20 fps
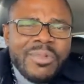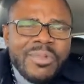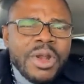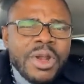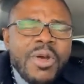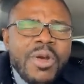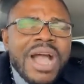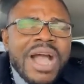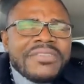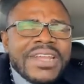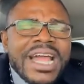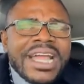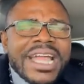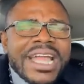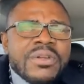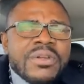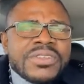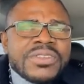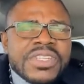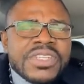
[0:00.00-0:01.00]
We don't have that
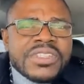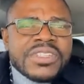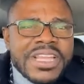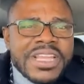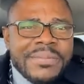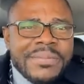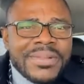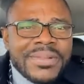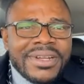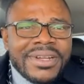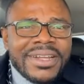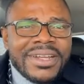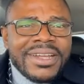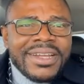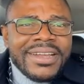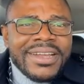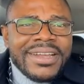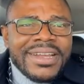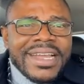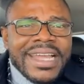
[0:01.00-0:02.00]
kind of system.
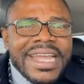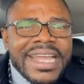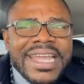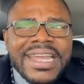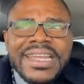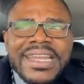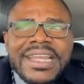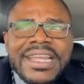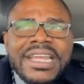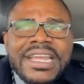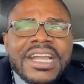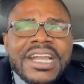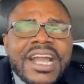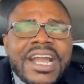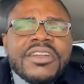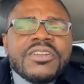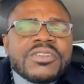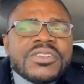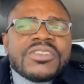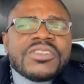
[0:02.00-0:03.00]
In, in the
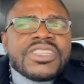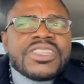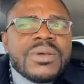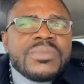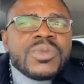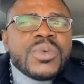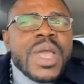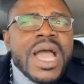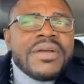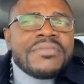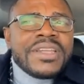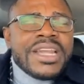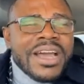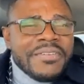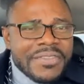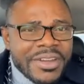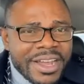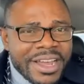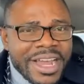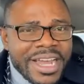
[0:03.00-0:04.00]
kind of systems we have in
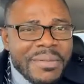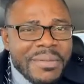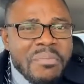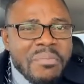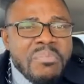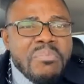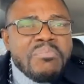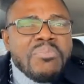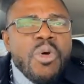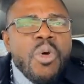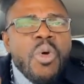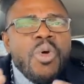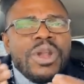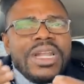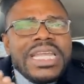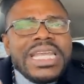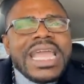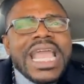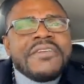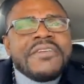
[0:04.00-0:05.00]
Africa,
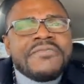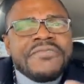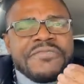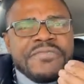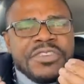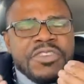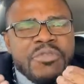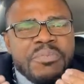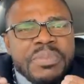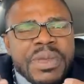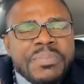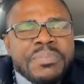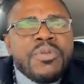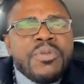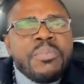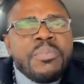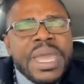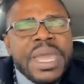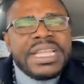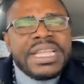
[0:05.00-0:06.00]
only a few
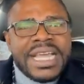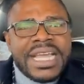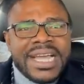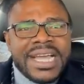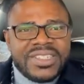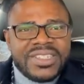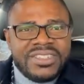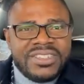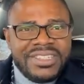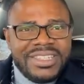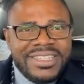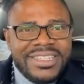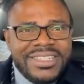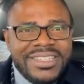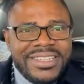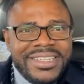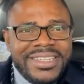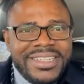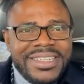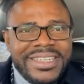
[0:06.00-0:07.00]
people pay tax.
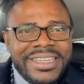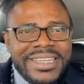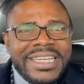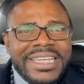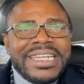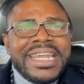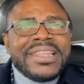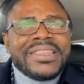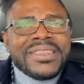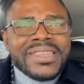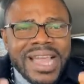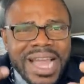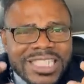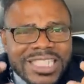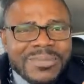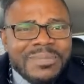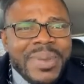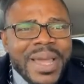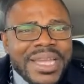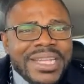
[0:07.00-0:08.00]
The
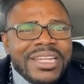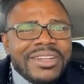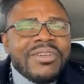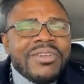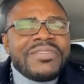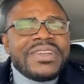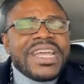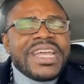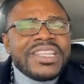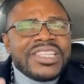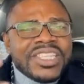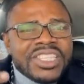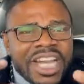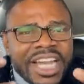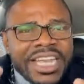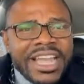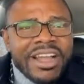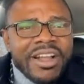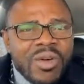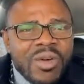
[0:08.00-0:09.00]
tax burden of the
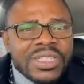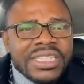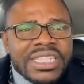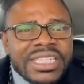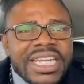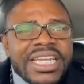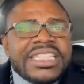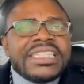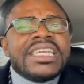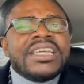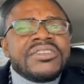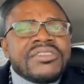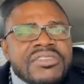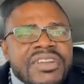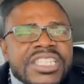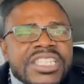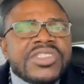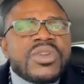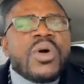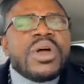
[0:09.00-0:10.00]
entire continent
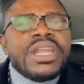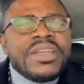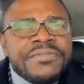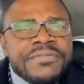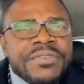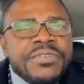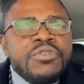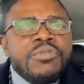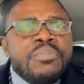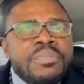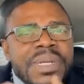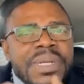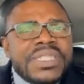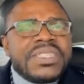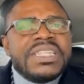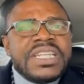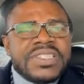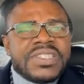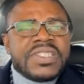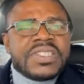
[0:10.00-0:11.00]
rests on a few
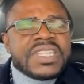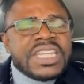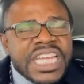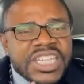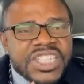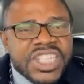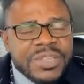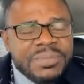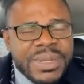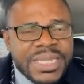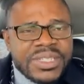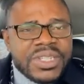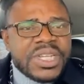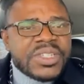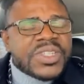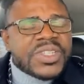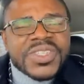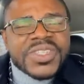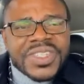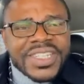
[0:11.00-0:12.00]
businesses, legit
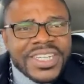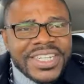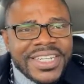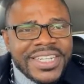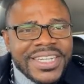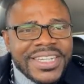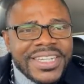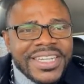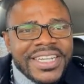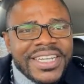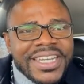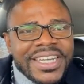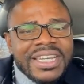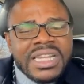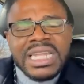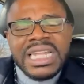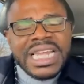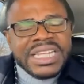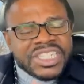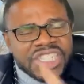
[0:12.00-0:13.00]
businesses,
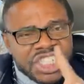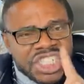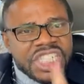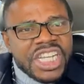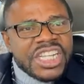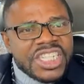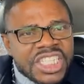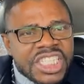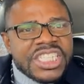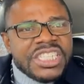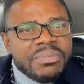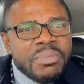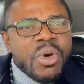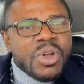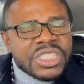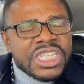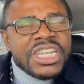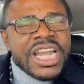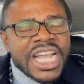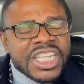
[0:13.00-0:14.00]
legit
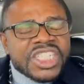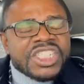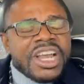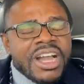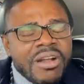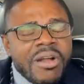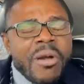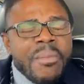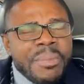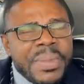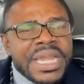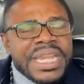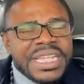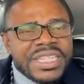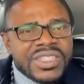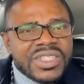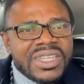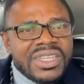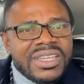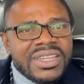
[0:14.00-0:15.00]
multinational
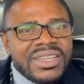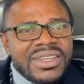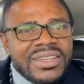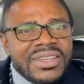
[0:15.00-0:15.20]
companies,